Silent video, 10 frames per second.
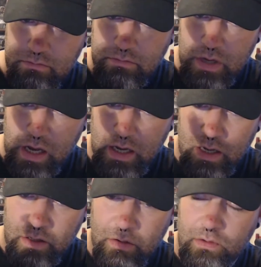I
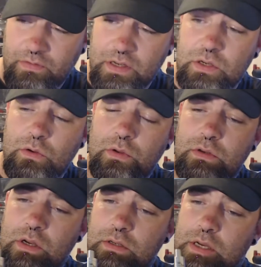affectionately call it
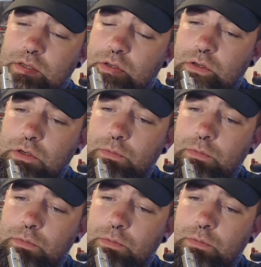the tugtation too.